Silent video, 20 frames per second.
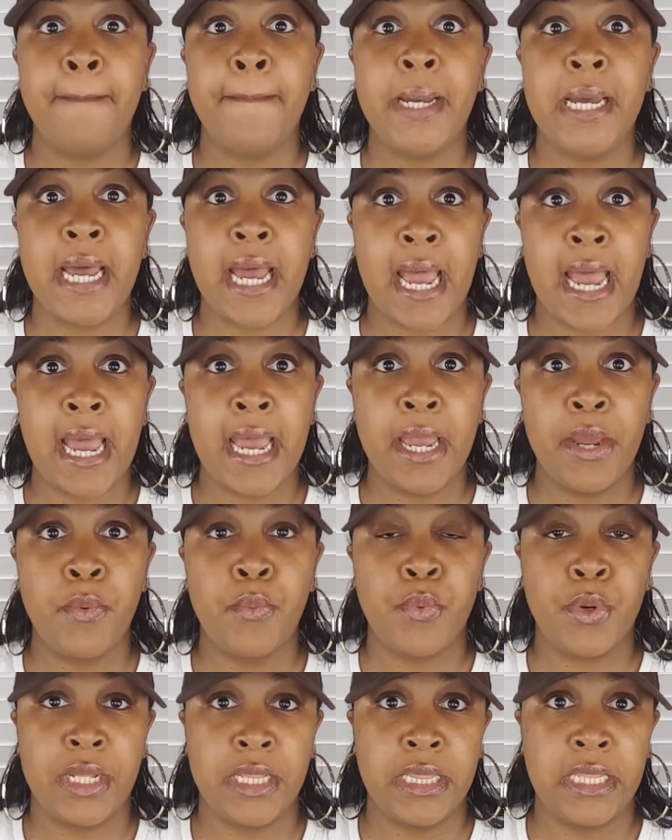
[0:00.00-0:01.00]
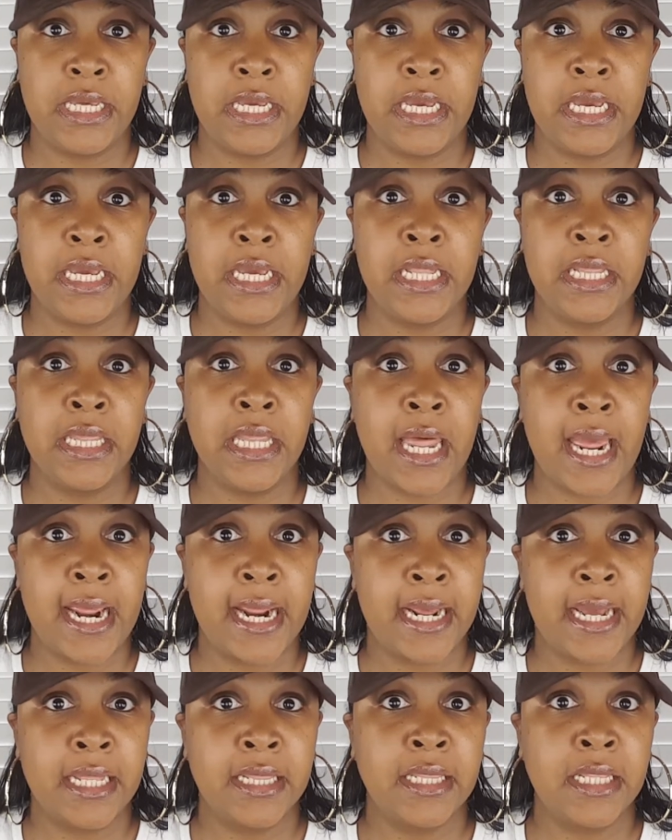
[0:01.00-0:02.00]
But I really
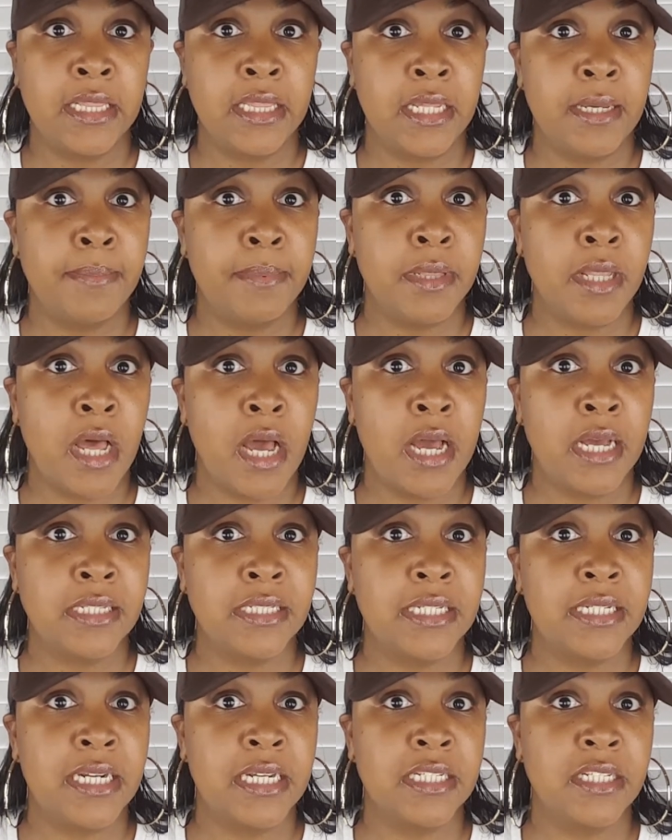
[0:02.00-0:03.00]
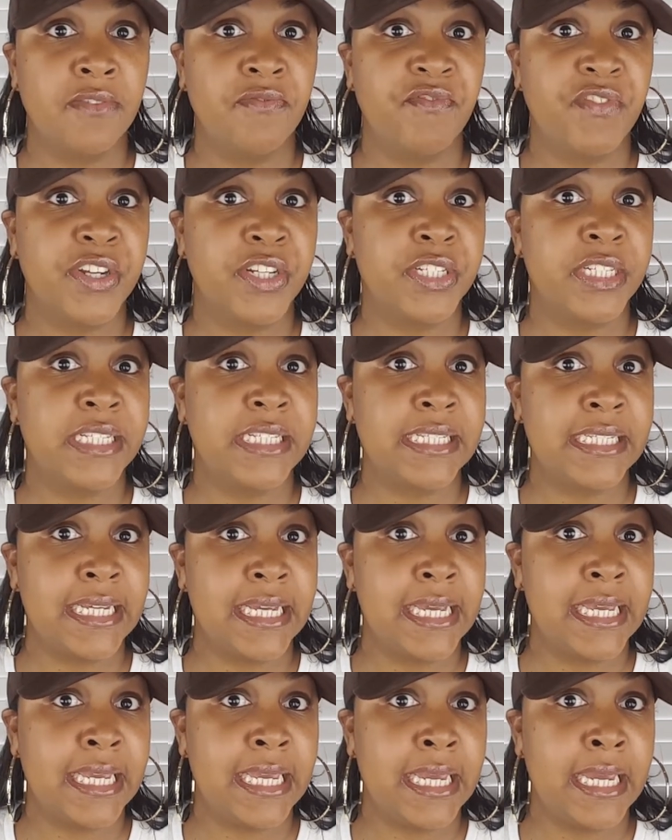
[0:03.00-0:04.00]
like the lip gloss. It doesn't feel
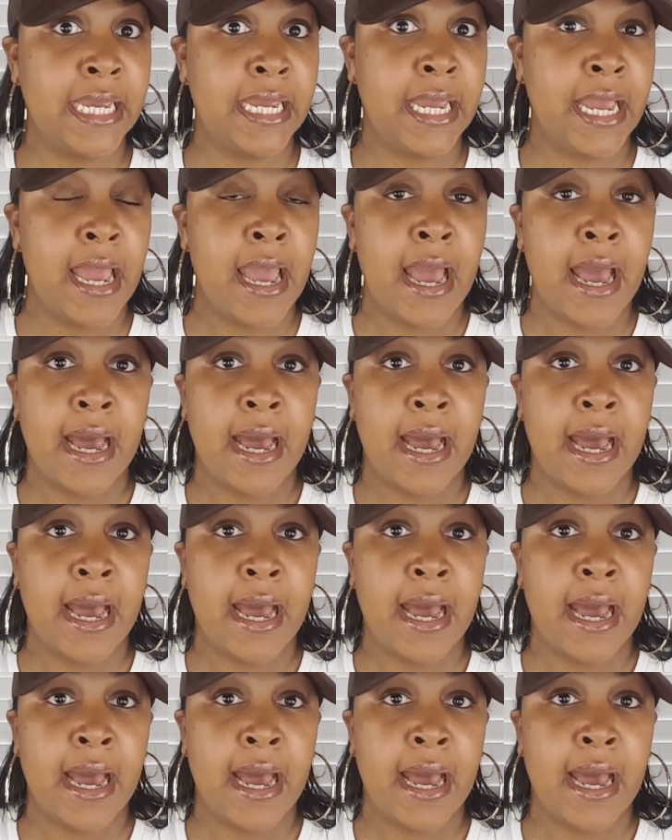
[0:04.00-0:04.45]
sticky.